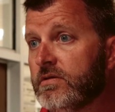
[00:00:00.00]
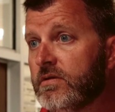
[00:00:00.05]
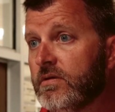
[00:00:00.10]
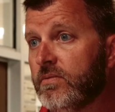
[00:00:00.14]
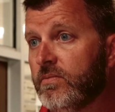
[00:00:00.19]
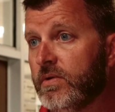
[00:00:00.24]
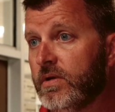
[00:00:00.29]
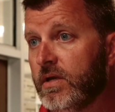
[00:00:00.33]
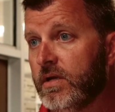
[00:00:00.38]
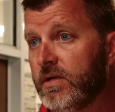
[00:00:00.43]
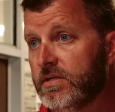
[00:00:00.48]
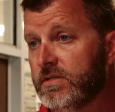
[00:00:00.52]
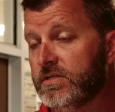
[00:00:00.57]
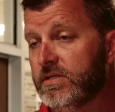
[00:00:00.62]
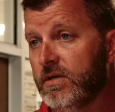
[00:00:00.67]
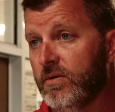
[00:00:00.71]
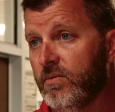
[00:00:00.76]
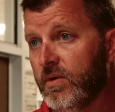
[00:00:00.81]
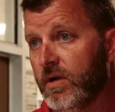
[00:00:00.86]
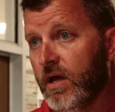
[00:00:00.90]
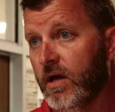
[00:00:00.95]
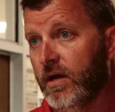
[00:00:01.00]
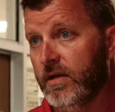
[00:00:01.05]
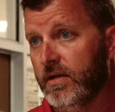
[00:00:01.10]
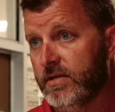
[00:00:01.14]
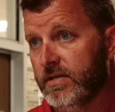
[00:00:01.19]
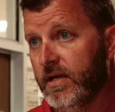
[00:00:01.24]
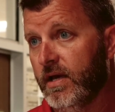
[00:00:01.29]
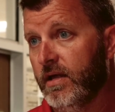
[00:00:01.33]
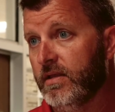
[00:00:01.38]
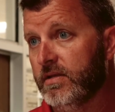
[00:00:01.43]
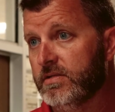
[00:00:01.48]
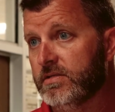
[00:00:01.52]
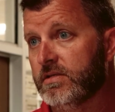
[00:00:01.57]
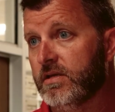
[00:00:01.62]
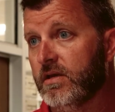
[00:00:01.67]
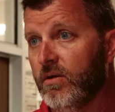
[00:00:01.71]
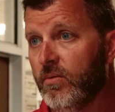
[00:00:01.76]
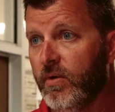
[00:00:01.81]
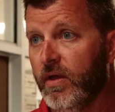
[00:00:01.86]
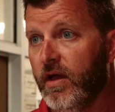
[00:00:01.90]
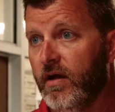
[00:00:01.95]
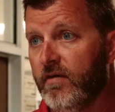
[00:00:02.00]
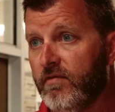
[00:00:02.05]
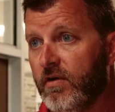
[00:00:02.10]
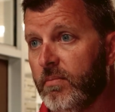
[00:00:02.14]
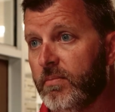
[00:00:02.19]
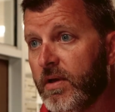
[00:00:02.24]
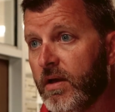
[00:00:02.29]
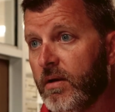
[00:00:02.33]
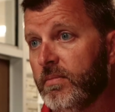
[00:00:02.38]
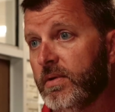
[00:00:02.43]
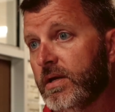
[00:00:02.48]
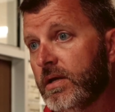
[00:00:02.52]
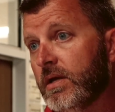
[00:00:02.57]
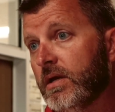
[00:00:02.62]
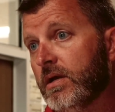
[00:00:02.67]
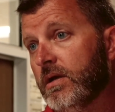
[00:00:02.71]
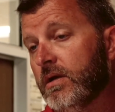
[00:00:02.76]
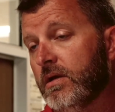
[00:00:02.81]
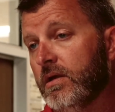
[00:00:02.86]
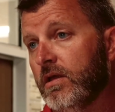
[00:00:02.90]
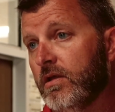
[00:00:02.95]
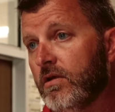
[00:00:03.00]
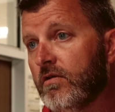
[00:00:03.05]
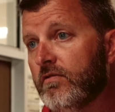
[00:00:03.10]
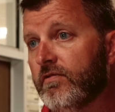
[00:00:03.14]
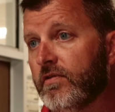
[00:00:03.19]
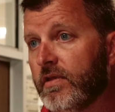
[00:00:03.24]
and we get to see what kind of talent and skill we have upcoming, you know,